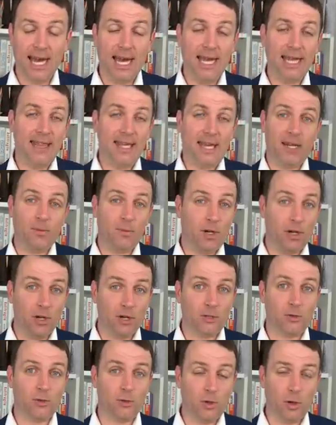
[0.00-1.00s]
And then we're
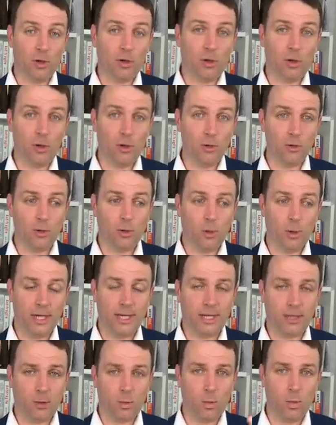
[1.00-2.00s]
going to conclude
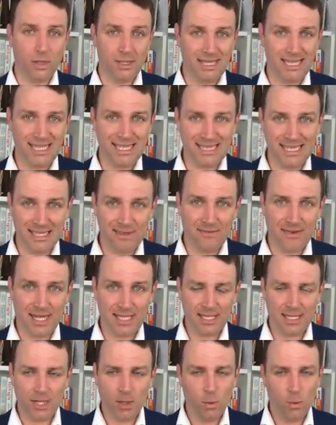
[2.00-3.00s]
with what is
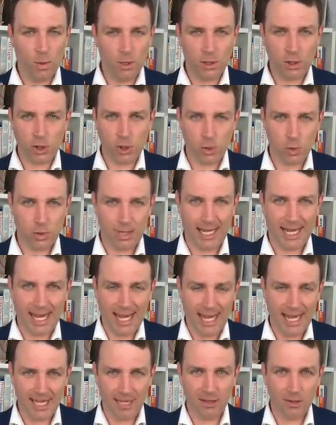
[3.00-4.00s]
investing, what you
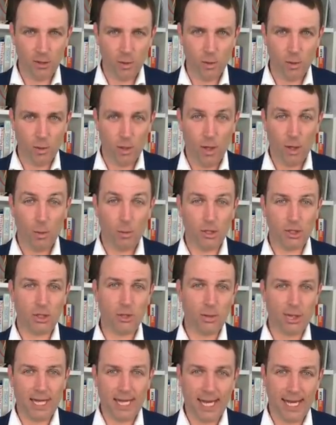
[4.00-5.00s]
can do, what
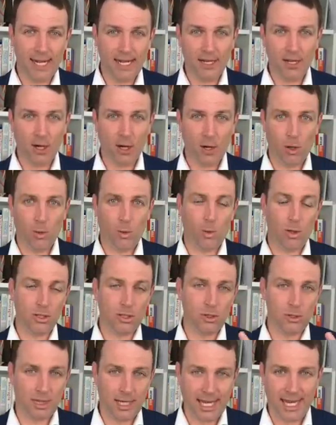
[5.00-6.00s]
you can know,
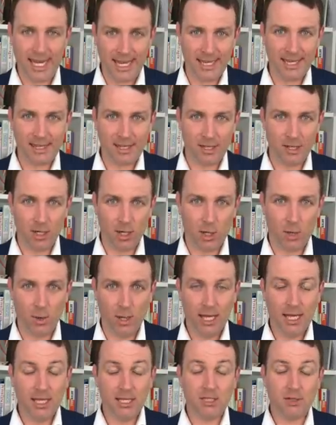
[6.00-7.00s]
what you can't
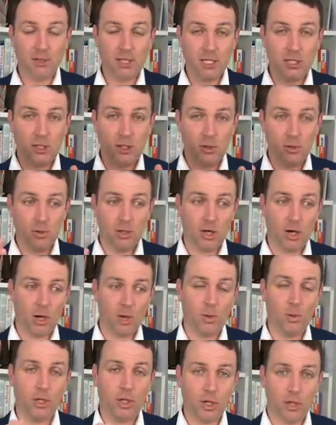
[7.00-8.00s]
know, so that you
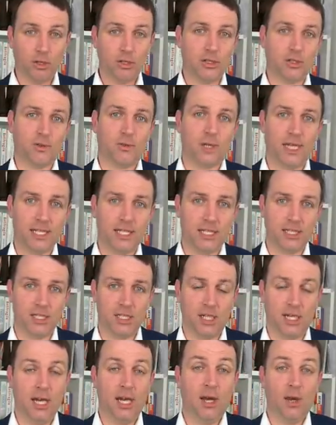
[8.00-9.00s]
know your
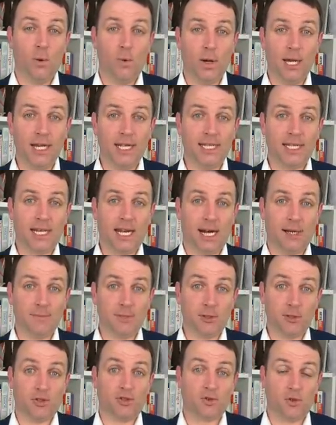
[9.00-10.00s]
strategy when it
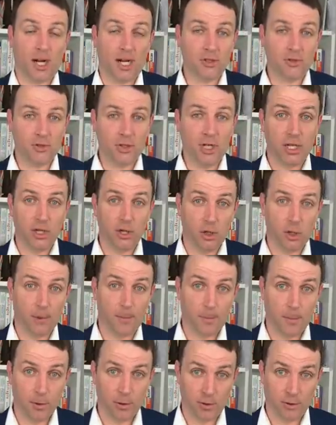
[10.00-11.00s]
comes to structuring your
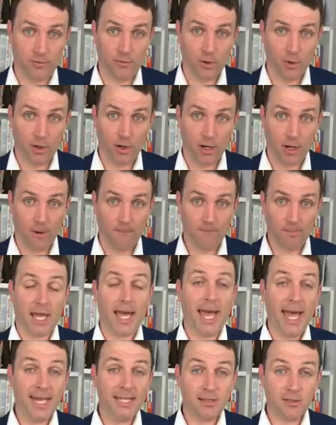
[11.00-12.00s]
portfolio.
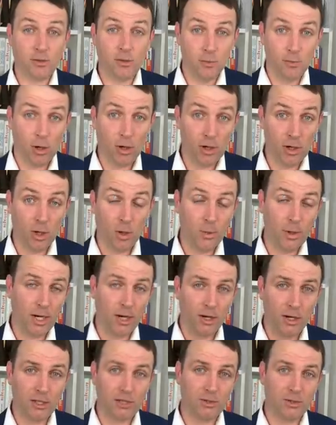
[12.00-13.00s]
And tomorrow we're
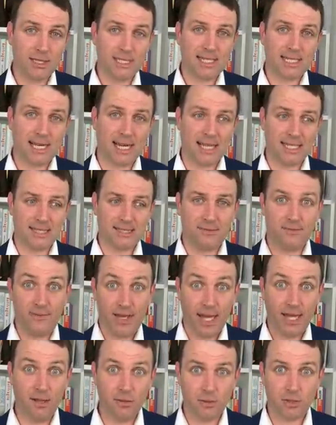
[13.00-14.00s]
going to discuss
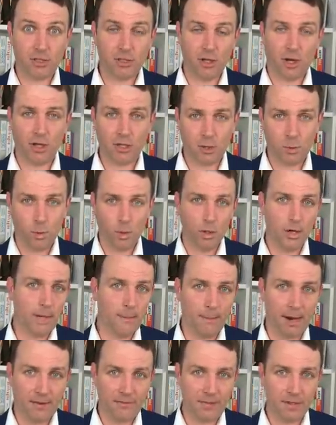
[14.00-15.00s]
value stocks,
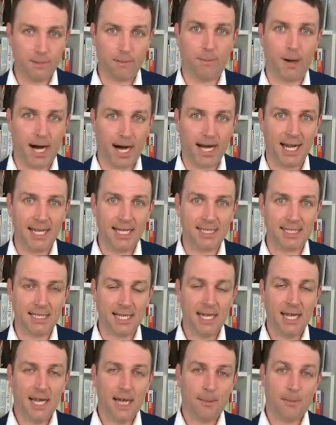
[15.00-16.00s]
Warren Buffett buys.
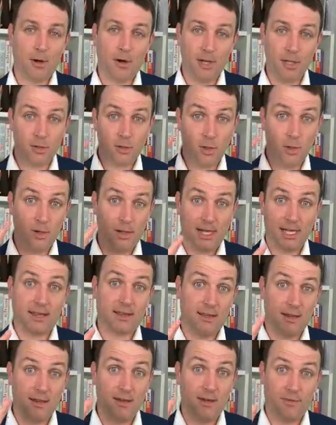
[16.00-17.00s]
I'm going to look
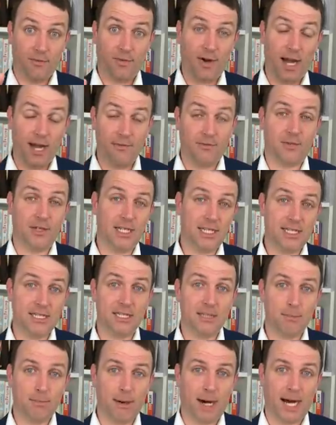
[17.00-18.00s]
at the five
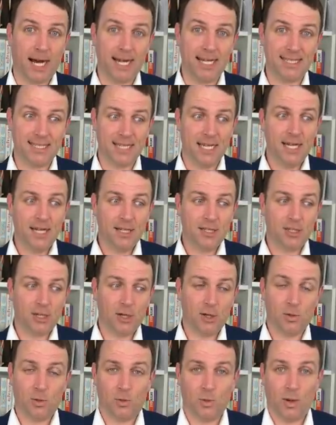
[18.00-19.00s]
recent buys.
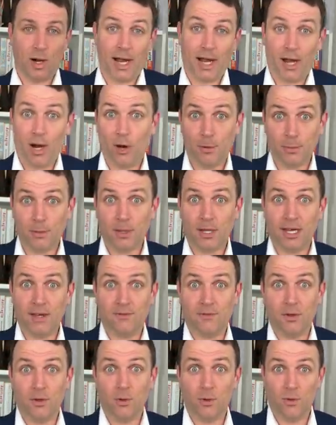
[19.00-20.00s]
So I hope to
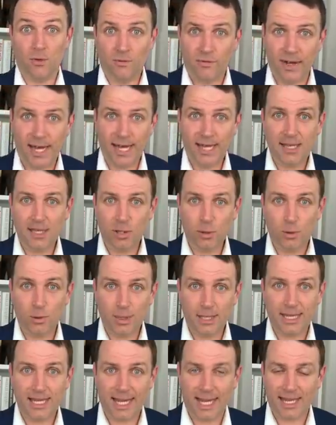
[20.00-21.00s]
give you value
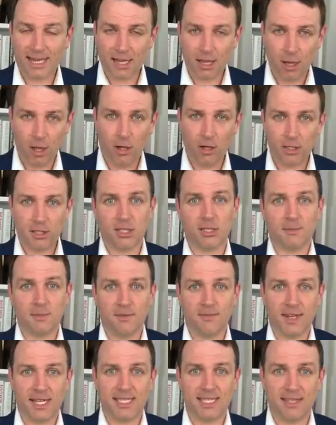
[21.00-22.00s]
with that, long-term
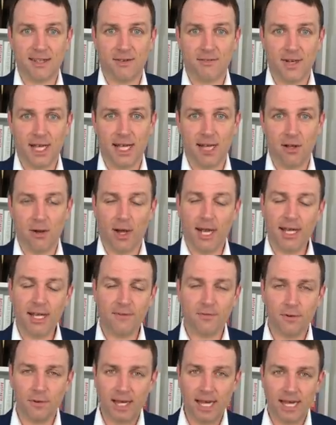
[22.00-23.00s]
investing value. And
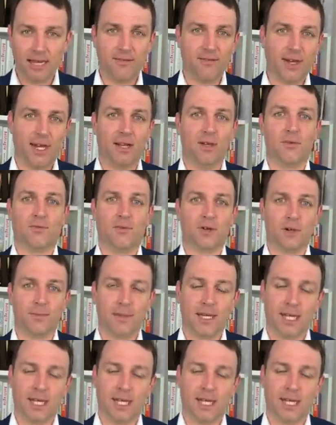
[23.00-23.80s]
if you get value from